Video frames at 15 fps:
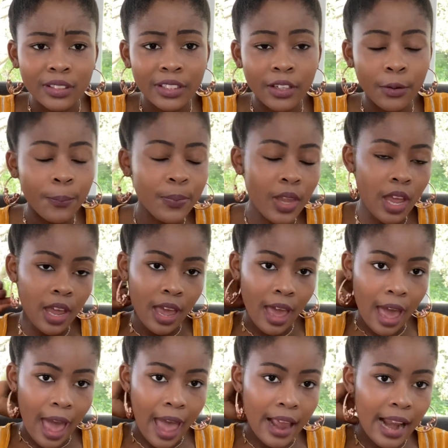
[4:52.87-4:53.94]
And
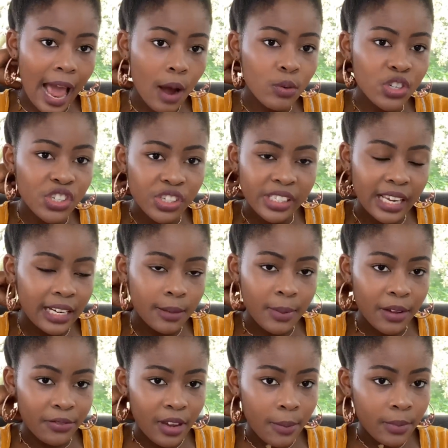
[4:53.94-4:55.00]
I was just telling
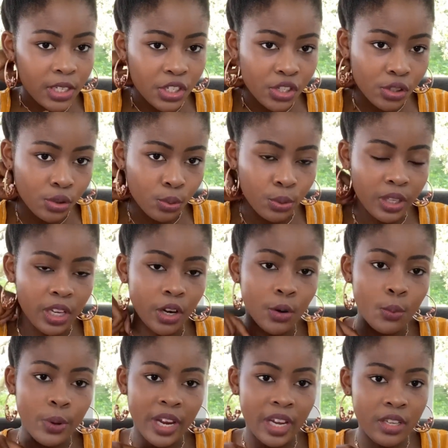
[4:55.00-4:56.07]
my family just so they are
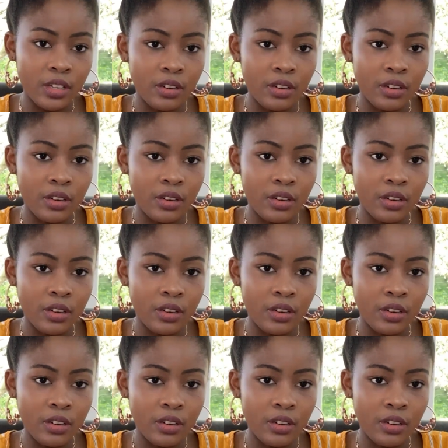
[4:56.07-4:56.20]
aware,